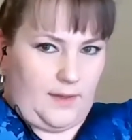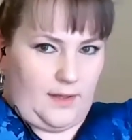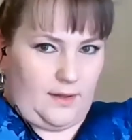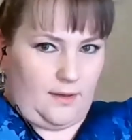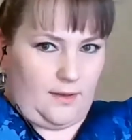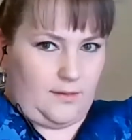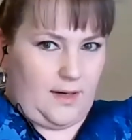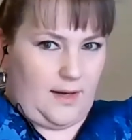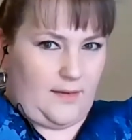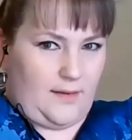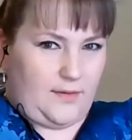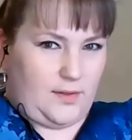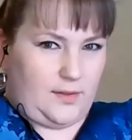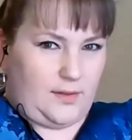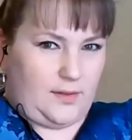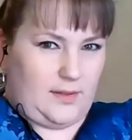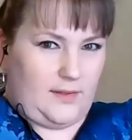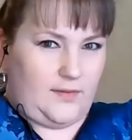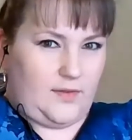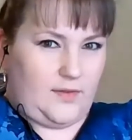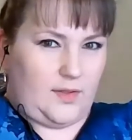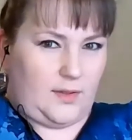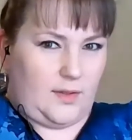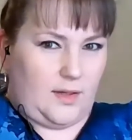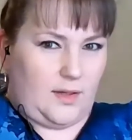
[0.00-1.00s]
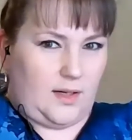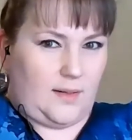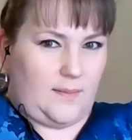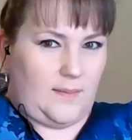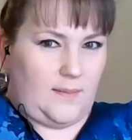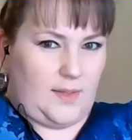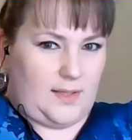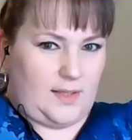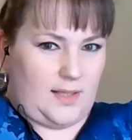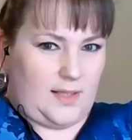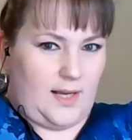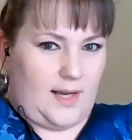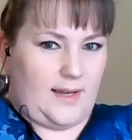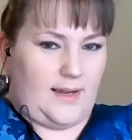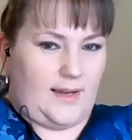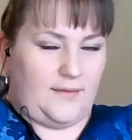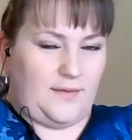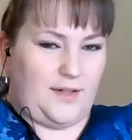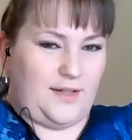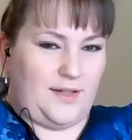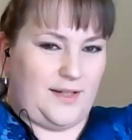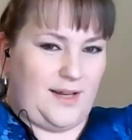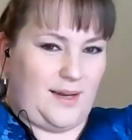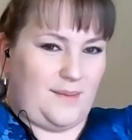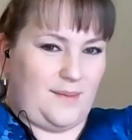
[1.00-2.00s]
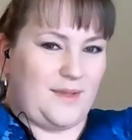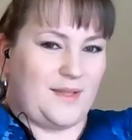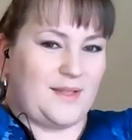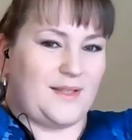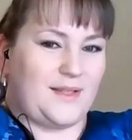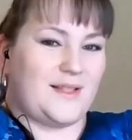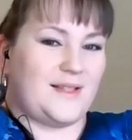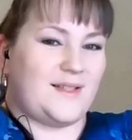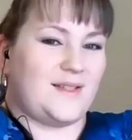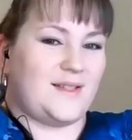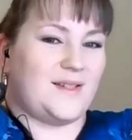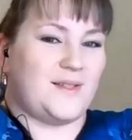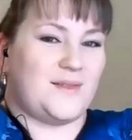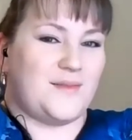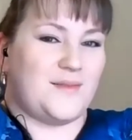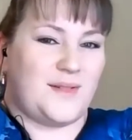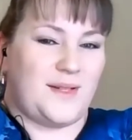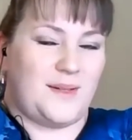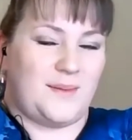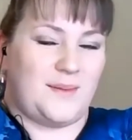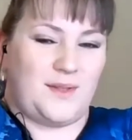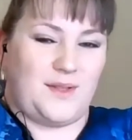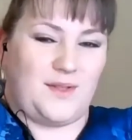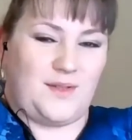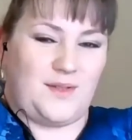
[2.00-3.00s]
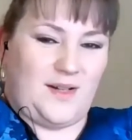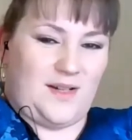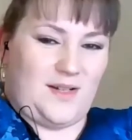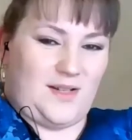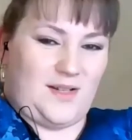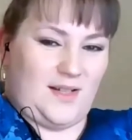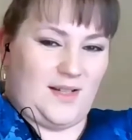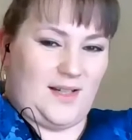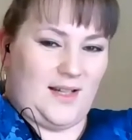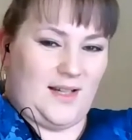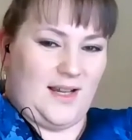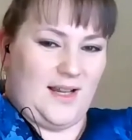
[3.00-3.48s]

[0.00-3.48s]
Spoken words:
you don't have to lift your arm this high every time. This is just for demonstration.